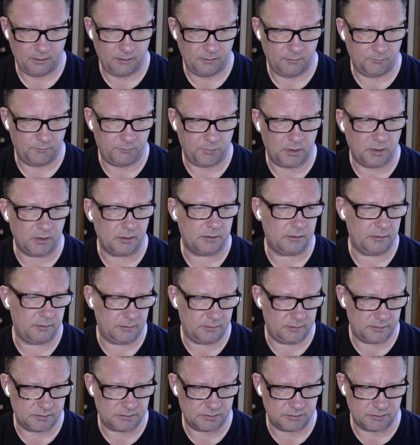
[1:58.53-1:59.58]
But
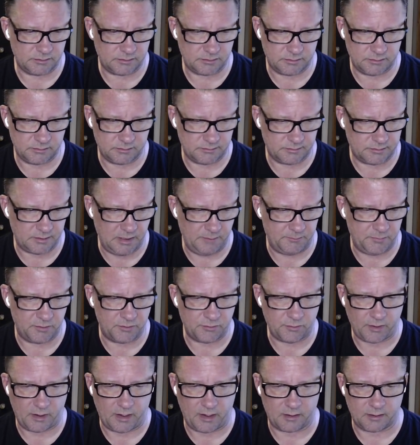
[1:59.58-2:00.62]
this is keeping
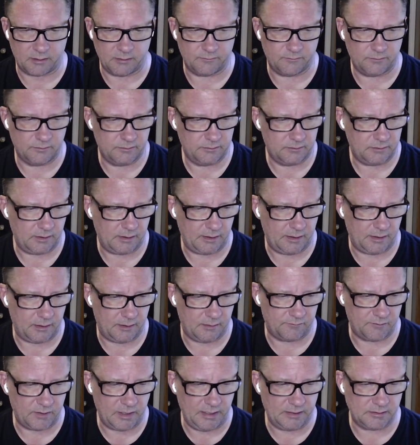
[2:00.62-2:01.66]
track
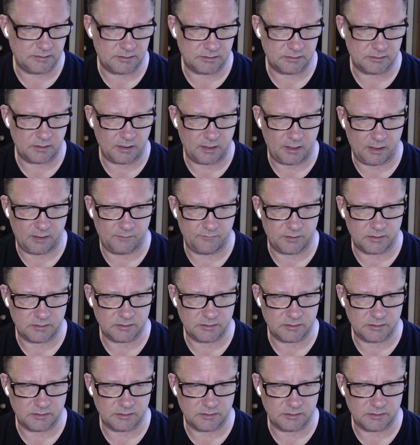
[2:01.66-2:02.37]
of cases they have and the